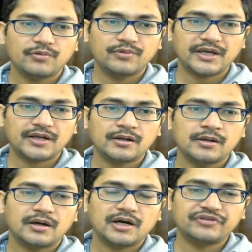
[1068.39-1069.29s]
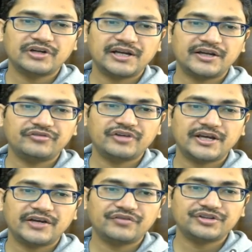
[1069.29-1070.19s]
where after knight f3,
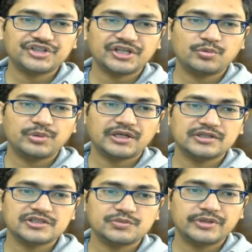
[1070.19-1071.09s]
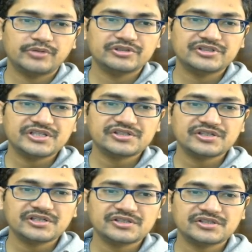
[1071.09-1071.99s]
knight e5 check, we can just play one
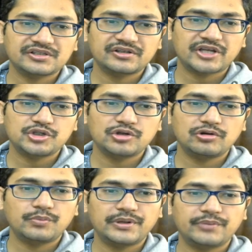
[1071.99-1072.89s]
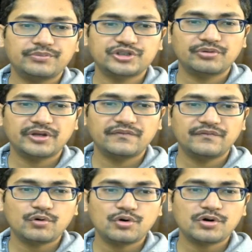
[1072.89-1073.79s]
c6, gradually we'll play bishop
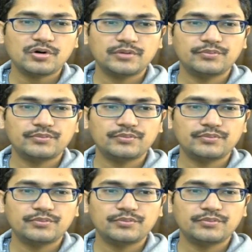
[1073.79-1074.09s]
d4,